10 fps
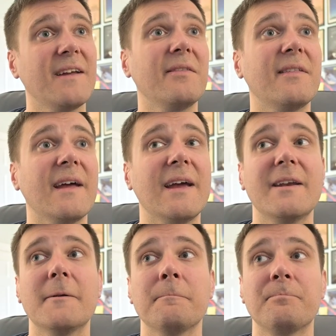And
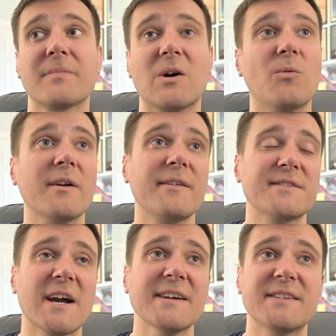then one of
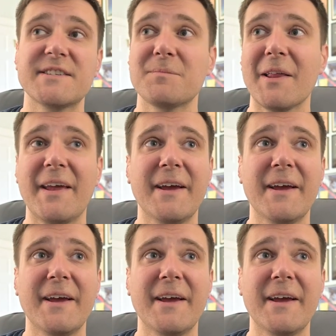these guys hits him on the